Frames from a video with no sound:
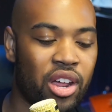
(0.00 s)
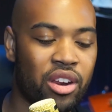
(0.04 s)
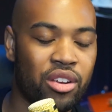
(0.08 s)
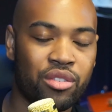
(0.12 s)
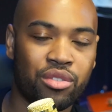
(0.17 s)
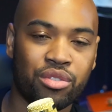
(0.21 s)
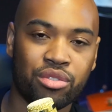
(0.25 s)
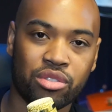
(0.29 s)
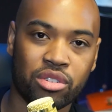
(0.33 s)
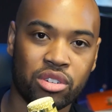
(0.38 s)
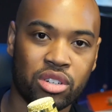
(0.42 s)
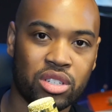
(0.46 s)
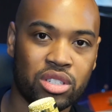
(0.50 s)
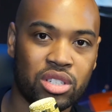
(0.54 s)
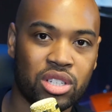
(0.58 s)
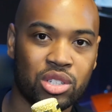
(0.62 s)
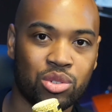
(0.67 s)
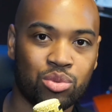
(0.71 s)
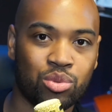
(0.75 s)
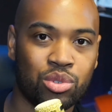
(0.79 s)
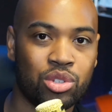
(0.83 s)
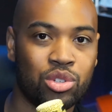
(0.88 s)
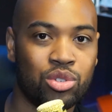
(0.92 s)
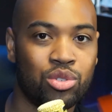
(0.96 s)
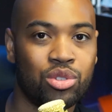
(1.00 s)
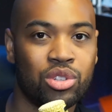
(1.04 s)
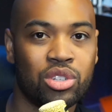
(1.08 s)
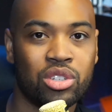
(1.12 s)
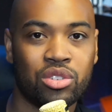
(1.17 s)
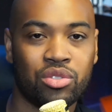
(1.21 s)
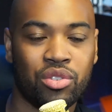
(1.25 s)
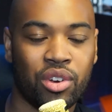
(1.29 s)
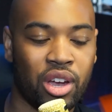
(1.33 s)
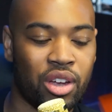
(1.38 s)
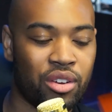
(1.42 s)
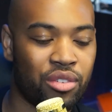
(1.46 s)
for us as we do this
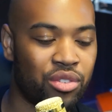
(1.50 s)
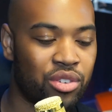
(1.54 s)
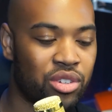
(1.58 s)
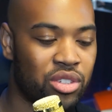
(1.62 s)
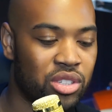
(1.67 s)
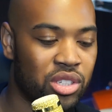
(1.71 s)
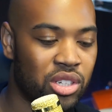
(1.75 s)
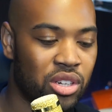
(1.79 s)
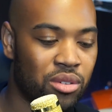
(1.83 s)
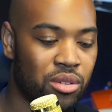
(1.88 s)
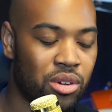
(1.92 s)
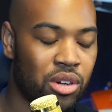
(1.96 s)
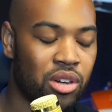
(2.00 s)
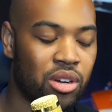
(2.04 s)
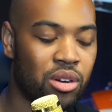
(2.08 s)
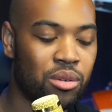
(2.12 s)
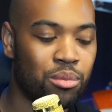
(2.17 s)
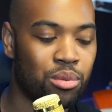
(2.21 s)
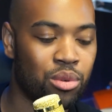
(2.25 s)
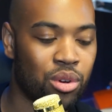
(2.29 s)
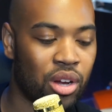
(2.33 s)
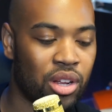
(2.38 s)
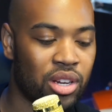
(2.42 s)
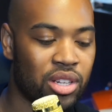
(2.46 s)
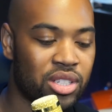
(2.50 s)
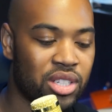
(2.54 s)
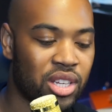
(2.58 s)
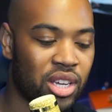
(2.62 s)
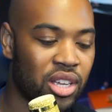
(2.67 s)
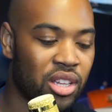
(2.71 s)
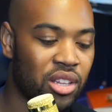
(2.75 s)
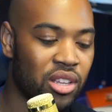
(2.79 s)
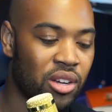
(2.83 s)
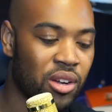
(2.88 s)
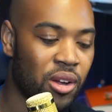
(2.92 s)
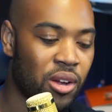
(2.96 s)
fight for Breonna Taylor.